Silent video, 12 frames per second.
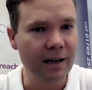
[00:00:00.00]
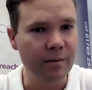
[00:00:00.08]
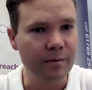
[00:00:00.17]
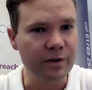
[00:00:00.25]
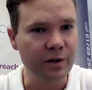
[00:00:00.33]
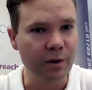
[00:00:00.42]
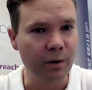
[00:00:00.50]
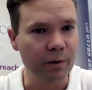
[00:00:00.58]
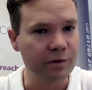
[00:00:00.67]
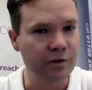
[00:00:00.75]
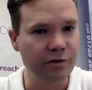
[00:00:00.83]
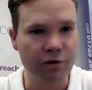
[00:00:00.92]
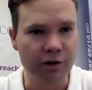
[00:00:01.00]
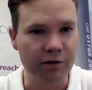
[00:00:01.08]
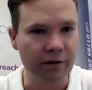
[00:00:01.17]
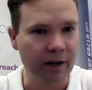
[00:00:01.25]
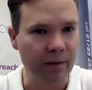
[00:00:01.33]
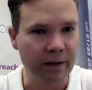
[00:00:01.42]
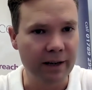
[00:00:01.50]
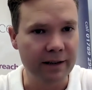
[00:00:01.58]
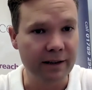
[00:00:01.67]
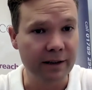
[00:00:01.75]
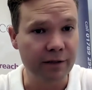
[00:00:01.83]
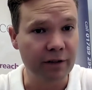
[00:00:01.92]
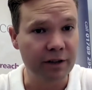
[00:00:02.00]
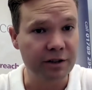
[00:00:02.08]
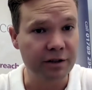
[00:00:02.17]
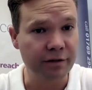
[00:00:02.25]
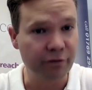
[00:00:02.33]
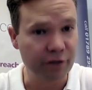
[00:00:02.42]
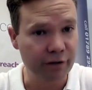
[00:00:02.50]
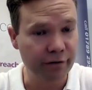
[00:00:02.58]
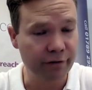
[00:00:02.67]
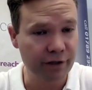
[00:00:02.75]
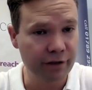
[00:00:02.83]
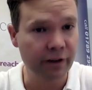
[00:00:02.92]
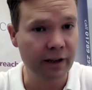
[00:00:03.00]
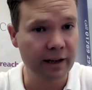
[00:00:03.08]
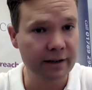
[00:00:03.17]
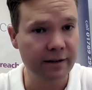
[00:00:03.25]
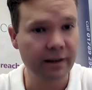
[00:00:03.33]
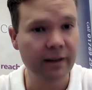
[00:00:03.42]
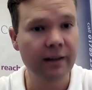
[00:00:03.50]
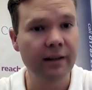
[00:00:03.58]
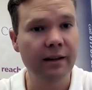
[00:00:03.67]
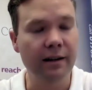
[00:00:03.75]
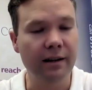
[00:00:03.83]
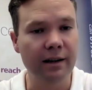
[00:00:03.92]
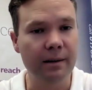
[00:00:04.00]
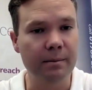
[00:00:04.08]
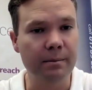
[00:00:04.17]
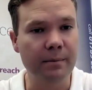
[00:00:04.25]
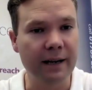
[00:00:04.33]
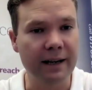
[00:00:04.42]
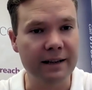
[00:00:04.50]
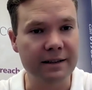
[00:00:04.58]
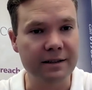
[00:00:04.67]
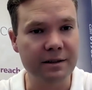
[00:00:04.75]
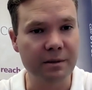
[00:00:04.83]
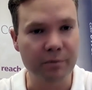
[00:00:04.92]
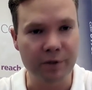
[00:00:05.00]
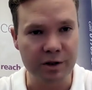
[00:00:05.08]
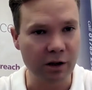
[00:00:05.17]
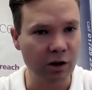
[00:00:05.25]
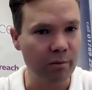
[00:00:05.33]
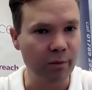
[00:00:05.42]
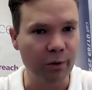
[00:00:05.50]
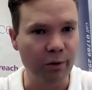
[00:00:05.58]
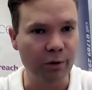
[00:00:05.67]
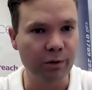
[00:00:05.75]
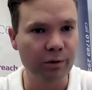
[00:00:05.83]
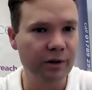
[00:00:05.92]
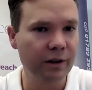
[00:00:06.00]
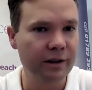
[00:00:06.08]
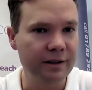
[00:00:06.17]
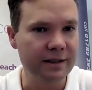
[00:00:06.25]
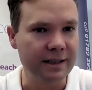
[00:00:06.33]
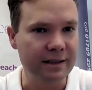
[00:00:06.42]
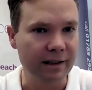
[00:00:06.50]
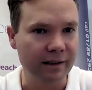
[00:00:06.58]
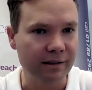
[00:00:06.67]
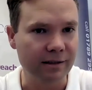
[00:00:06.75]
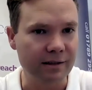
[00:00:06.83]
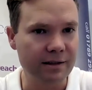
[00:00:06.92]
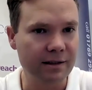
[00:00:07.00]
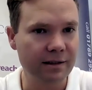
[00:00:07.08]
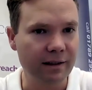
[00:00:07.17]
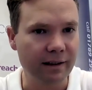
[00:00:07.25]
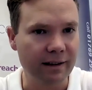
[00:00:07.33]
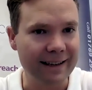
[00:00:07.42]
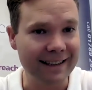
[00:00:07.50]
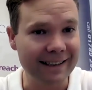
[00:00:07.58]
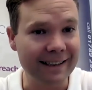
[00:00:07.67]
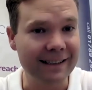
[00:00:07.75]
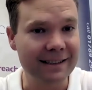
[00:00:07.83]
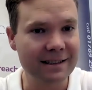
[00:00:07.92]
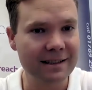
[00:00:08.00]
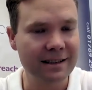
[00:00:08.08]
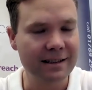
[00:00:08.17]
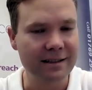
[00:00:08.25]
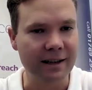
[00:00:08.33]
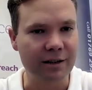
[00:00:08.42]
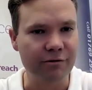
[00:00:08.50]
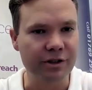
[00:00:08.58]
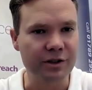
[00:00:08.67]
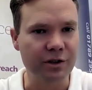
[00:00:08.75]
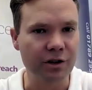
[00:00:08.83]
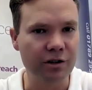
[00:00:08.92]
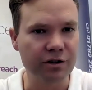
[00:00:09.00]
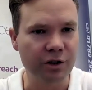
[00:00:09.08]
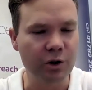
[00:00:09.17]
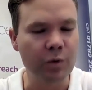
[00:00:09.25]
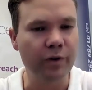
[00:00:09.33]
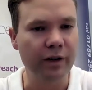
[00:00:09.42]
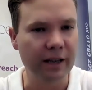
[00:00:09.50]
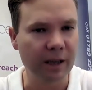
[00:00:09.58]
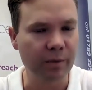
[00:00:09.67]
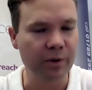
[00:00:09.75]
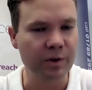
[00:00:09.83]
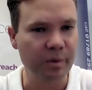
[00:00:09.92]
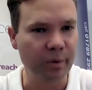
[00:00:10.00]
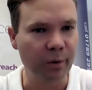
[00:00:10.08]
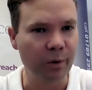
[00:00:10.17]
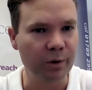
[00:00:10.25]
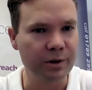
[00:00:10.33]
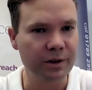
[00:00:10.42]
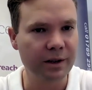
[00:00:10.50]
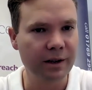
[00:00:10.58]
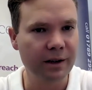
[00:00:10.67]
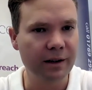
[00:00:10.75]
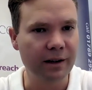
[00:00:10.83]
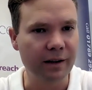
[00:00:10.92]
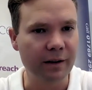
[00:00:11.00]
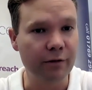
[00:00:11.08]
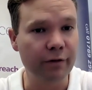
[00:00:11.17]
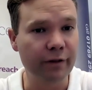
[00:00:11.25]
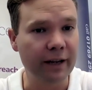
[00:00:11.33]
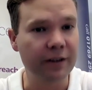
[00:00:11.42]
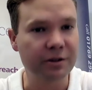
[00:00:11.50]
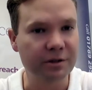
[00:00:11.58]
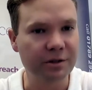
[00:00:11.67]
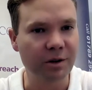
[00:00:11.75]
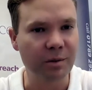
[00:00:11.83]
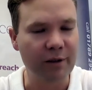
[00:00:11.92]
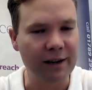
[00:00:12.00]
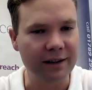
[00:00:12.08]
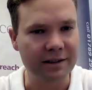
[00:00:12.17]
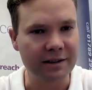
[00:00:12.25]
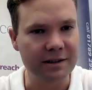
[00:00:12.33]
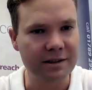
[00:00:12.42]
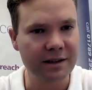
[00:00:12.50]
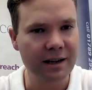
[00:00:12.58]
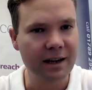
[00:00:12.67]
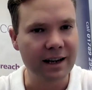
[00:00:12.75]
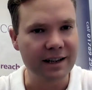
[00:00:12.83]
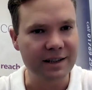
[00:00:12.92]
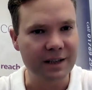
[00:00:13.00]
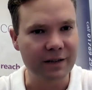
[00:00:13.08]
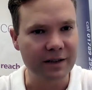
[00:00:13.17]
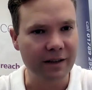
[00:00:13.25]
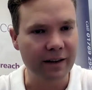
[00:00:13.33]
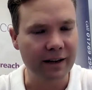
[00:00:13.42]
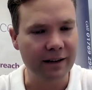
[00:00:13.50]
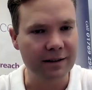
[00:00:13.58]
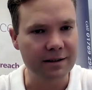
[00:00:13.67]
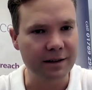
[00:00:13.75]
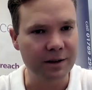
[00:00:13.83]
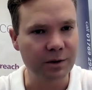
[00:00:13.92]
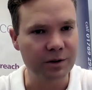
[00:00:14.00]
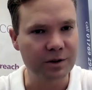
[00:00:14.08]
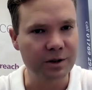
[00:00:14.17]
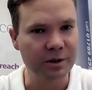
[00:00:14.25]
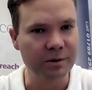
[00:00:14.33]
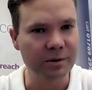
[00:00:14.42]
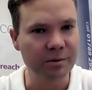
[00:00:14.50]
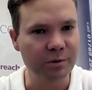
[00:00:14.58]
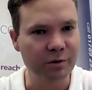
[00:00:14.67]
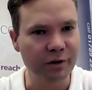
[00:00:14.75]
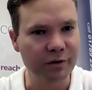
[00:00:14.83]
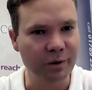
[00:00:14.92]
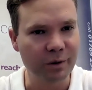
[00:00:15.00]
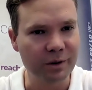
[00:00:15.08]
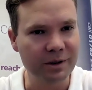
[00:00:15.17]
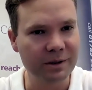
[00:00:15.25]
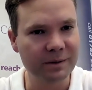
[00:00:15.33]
So I would strongly recommend that you register to be free for that. And there's a lot more details and links to that research to hopefully help you support the reflection on practice and see if there's anything else that you can do moving forward.